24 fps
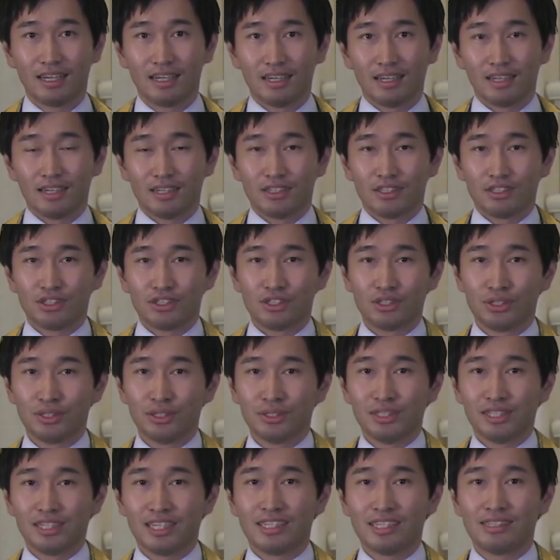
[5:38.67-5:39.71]
through
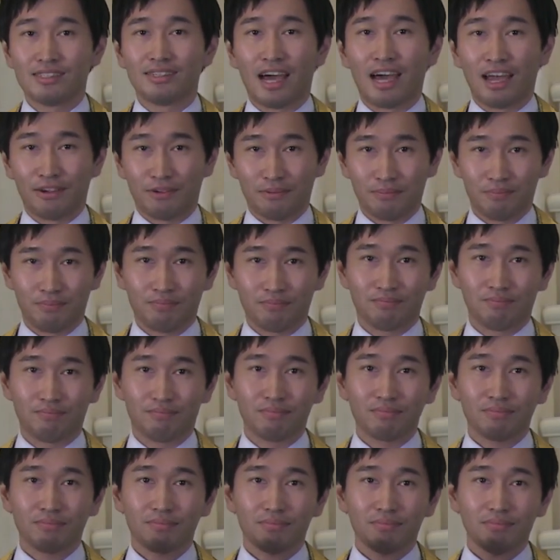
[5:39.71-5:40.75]
his life.
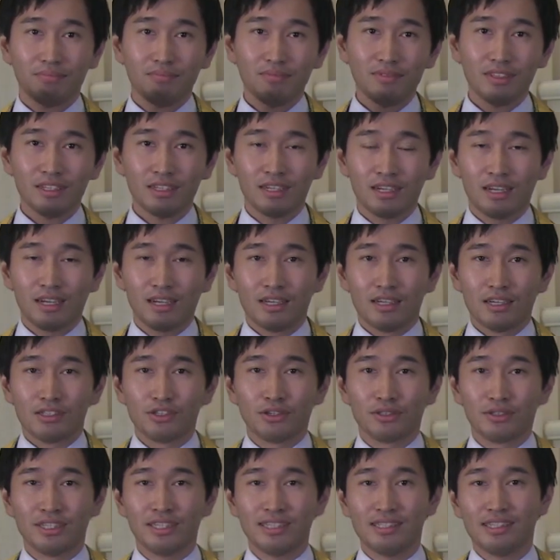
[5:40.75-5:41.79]
So
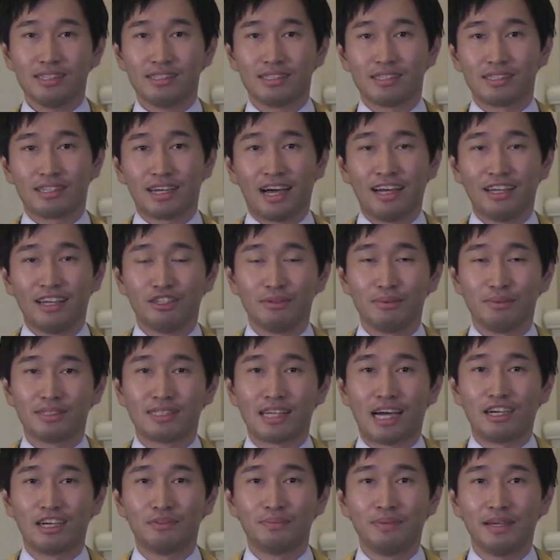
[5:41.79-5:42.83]
this is kind of
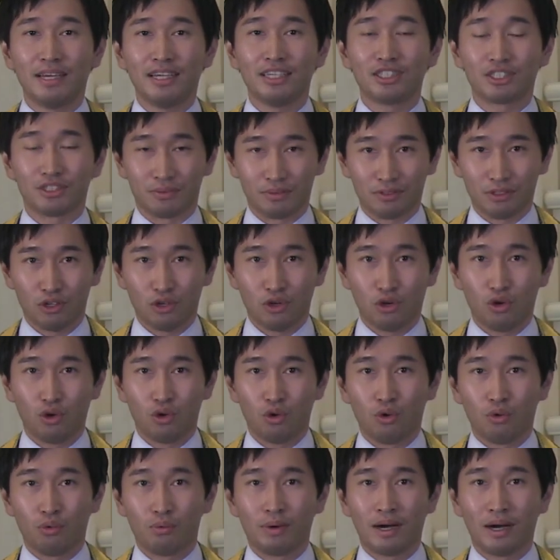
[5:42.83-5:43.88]
salvation,
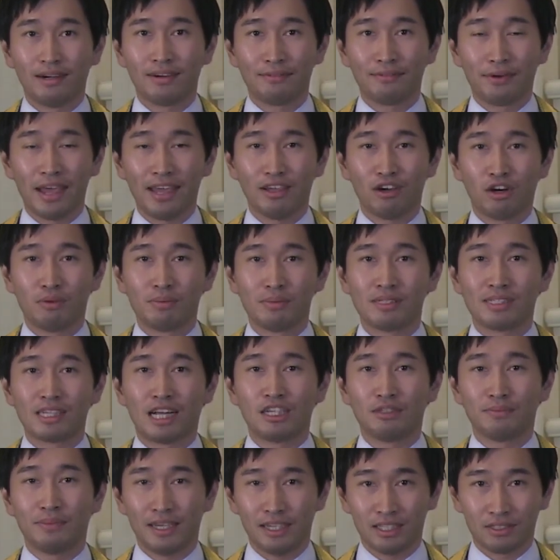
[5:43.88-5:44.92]
one way of
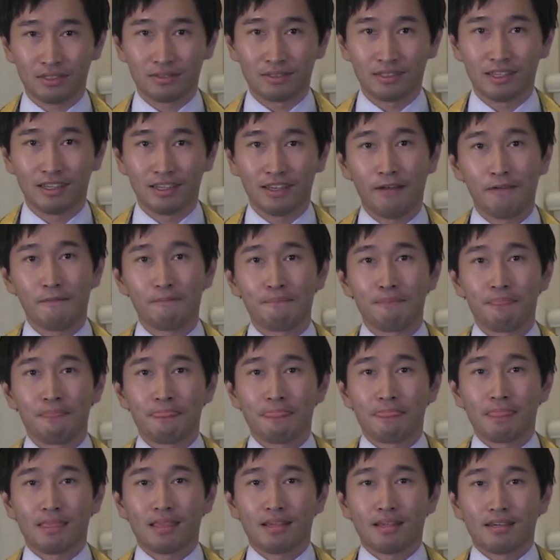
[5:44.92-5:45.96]
salvation.
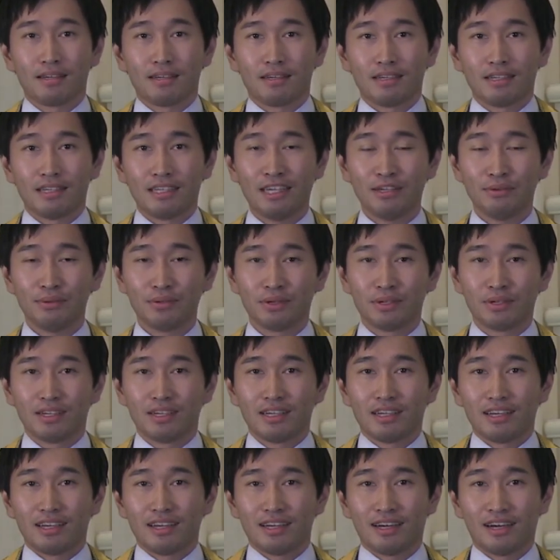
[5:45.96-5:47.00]
If
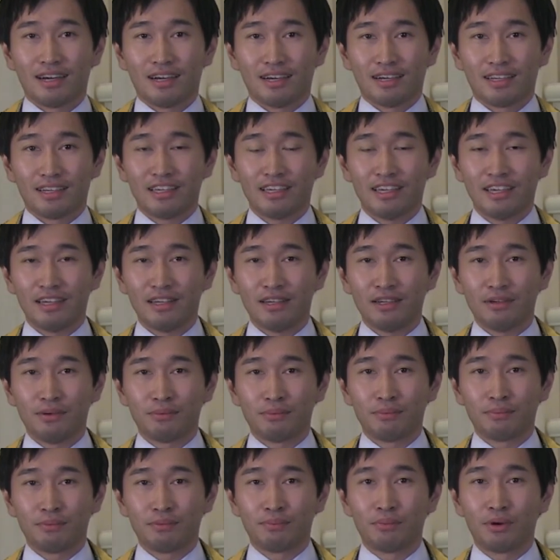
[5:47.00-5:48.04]
uh, he
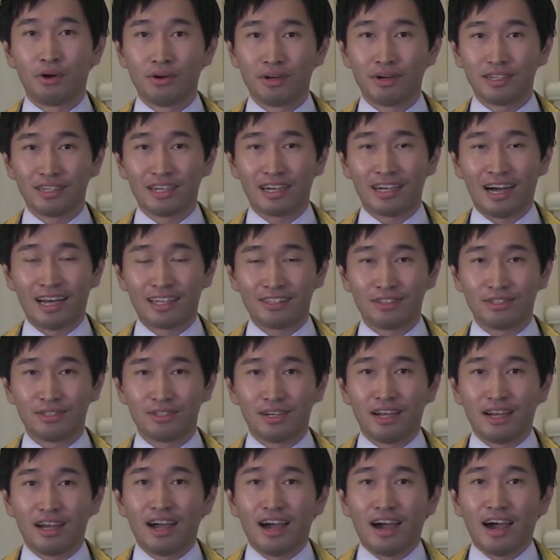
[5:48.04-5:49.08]
born at a
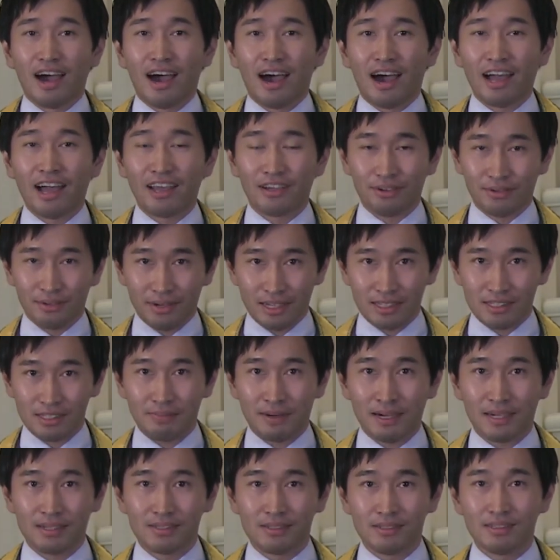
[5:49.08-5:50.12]
high class
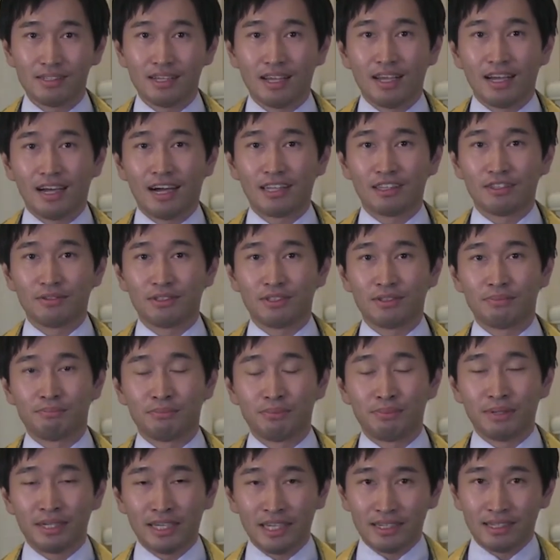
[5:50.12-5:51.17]
person, and
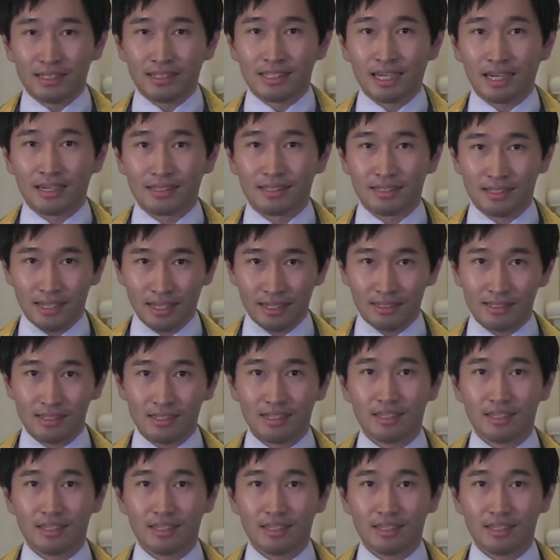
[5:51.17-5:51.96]
bring success,